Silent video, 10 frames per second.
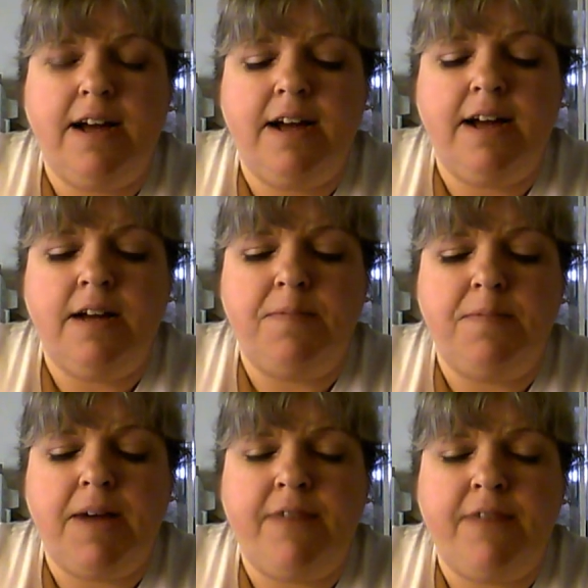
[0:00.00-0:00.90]

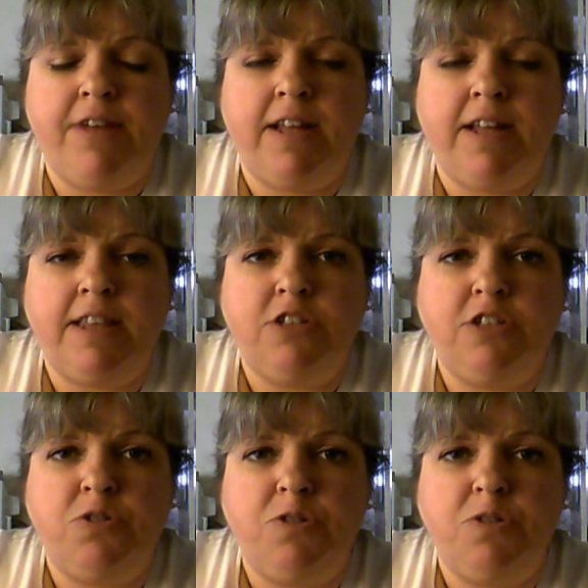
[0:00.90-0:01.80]
I felt like that
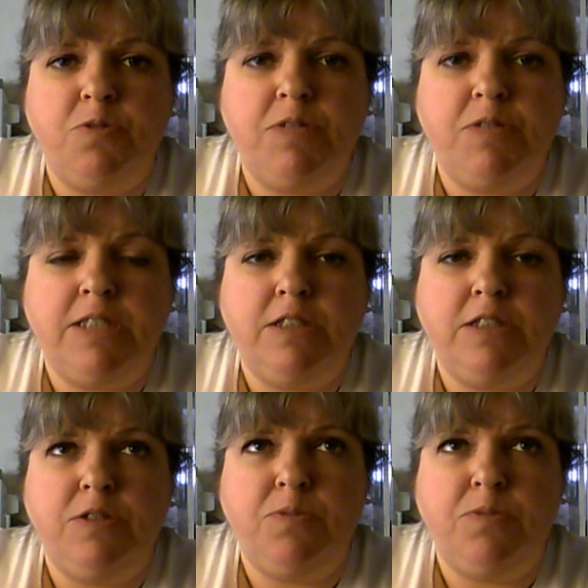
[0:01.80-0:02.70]
chores
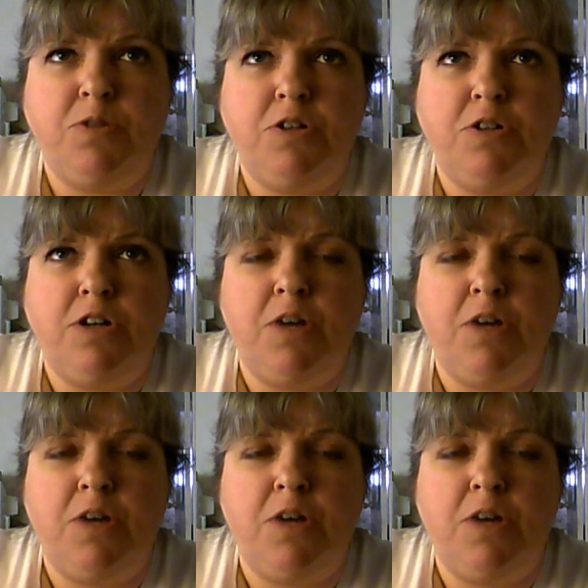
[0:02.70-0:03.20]
were